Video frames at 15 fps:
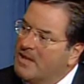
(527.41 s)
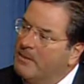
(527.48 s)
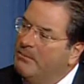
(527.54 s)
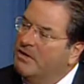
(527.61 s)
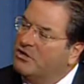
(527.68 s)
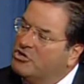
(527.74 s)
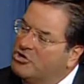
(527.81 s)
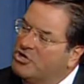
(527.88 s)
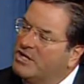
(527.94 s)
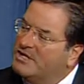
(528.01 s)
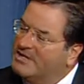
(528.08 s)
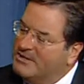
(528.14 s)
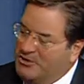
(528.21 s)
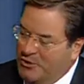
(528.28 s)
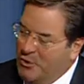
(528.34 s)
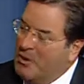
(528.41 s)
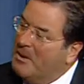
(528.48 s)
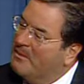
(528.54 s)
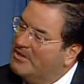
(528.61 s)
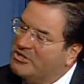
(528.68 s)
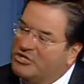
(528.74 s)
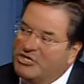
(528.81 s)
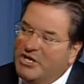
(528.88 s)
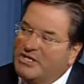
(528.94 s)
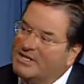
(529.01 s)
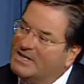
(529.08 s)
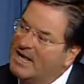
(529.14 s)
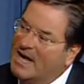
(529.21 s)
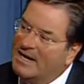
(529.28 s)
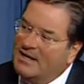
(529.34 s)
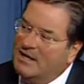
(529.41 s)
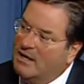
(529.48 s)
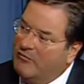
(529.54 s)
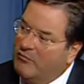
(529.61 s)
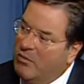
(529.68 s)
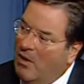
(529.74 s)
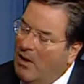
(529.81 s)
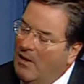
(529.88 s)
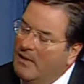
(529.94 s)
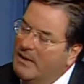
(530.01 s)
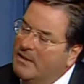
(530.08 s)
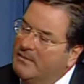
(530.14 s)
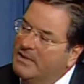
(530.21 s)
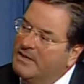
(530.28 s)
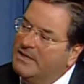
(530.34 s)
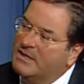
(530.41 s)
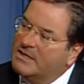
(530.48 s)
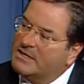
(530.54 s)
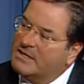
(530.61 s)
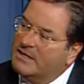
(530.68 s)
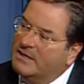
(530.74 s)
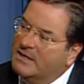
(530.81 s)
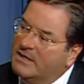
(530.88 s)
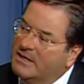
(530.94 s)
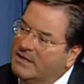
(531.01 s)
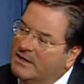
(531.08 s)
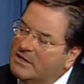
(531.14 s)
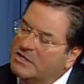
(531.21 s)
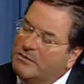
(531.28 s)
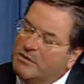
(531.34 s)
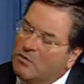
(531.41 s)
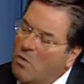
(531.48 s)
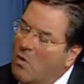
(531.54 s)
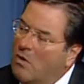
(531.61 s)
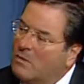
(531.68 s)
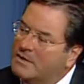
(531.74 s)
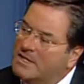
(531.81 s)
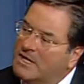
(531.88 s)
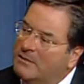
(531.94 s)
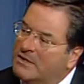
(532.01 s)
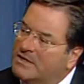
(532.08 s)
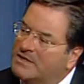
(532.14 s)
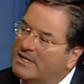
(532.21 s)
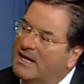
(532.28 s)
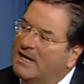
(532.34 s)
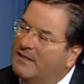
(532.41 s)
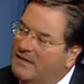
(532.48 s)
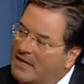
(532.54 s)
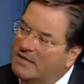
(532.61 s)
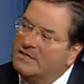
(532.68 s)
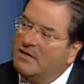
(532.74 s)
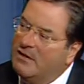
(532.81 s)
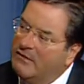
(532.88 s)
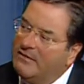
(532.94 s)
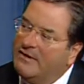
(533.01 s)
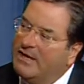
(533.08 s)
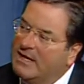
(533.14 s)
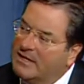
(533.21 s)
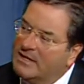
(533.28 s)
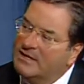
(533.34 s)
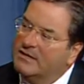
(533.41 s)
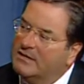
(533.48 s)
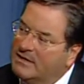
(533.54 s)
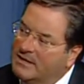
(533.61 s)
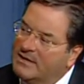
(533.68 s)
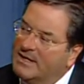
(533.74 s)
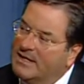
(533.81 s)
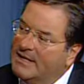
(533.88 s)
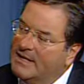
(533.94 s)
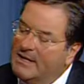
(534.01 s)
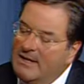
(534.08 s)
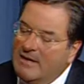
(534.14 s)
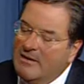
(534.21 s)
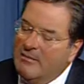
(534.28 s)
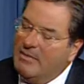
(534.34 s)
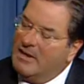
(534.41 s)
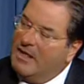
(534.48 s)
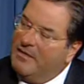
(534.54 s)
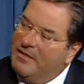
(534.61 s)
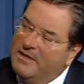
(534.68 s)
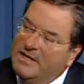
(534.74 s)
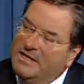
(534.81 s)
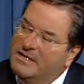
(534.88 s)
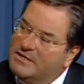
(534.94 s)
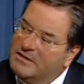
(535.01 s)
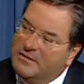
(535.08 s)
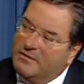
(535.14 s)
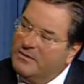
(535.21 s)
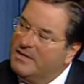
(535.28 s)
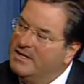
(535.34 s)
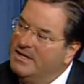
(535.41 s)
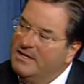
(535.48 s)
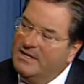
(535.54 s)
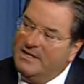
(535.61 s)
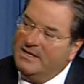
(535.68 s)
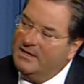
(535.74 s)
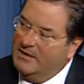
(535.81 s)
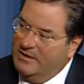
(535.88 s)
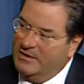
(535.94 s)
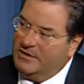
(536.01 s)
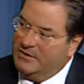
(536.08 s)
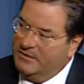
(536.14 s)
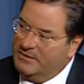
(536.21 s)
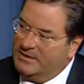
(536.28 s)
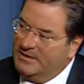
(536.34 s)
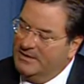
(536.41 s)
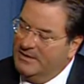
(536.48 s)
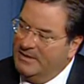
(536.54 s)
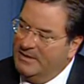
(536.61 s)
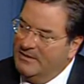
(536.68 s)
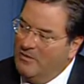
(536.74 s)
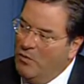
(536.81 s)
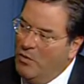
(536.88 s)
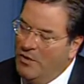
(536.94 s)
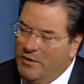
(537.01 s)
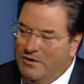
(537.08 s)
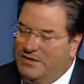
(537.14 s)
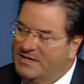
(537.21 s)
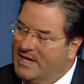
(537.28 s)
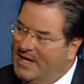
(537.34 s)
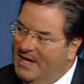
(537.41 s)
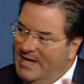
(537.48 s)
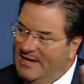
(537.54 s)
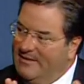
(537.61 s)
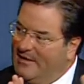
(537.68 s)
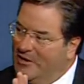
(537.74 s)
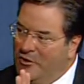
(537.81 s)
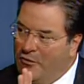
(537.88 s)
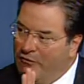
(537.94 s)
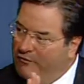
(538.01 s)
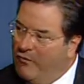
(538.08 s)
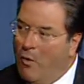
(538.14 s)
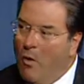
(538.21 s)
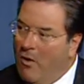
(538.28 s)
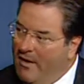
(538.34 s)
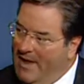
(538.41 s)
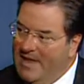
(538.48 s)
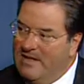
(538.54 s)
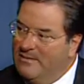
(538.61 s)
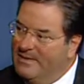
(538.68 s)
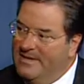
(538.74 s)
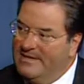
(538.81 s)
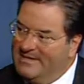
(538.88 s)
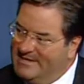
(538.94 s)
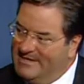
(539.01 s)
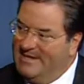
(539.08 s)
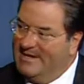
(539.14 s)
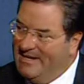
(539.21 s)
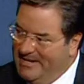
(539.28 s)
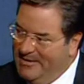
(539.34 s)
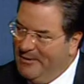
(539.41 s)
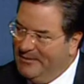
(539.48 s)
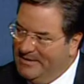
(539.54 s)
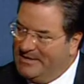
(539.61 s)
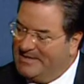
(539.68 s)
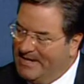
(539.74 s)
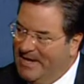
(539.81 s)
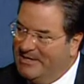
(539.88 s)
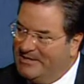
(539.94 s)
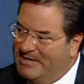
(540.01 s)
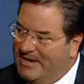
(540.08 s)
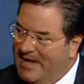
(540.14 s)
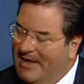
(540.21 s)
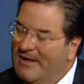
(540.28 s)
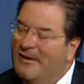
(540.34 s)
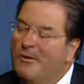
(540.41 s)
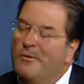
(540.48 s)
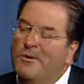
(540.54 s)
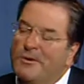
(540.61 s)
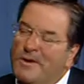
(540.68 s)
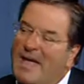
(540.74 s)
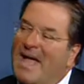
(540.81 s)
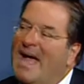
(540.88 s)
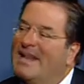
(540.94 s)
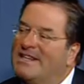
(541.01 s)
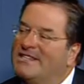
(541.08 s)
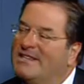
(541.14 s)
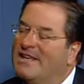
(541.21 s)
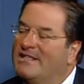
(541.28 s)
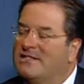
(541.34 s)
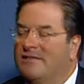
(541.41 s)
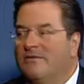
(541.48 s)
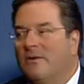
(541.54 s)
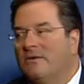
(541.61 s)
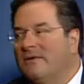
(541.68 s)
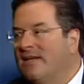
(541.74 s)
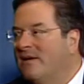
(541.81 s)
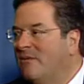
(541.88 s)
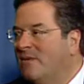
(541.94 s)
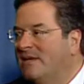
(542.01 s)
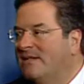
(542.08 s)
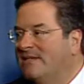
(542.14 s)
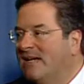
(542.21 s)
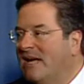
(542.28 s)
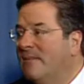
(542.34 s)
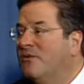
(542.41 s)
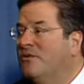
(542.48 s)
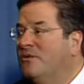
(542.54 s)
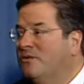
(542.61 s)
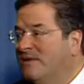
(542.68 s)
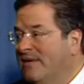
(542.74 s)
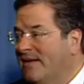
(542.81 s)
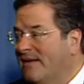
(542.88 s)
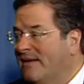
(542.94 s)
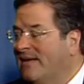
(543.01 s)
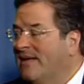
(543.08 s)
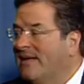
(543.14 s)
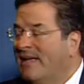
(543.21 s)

But just not enough, Paul, because Elizabeth Warren was able to say, that's all fine and good and dandy, but on these 3 key issues, where you're saying that you're for A, B, and C here on this stage today, when you had a chance to vote that one time, you didn't.